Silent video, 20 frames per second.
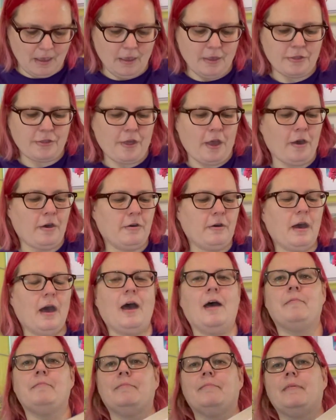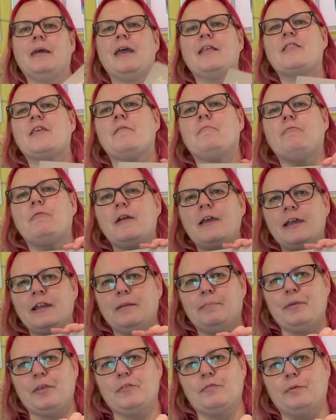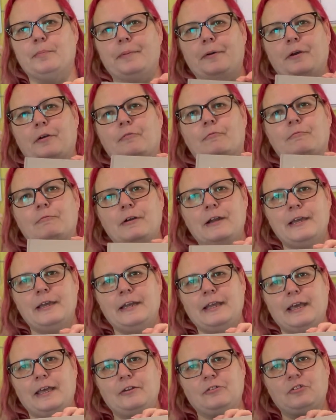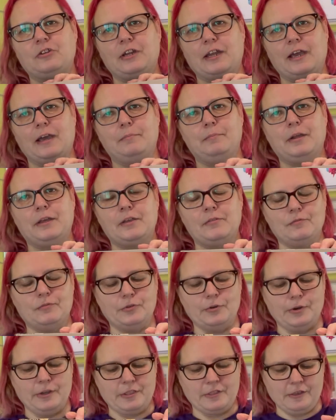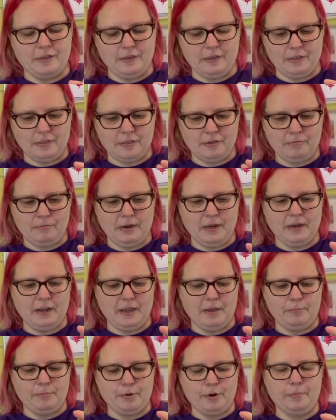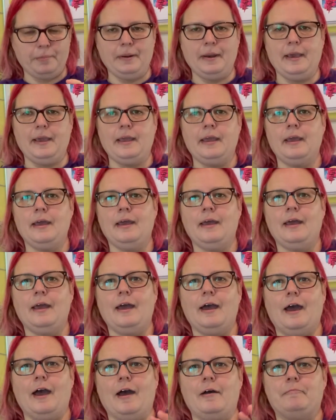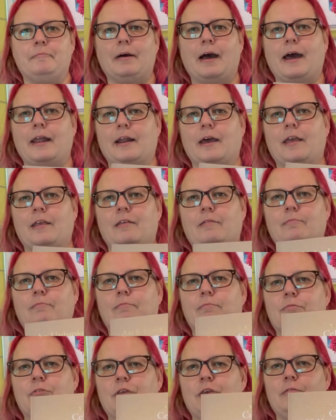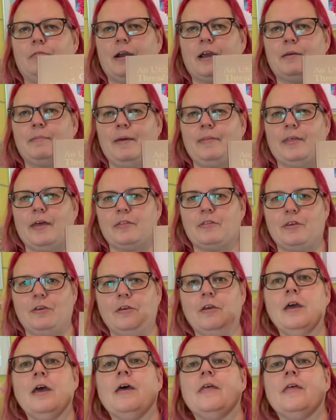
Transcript: So it's a really beautiful book, really interesting. I'm looking forward to reading it properly. And I do recommend that to you.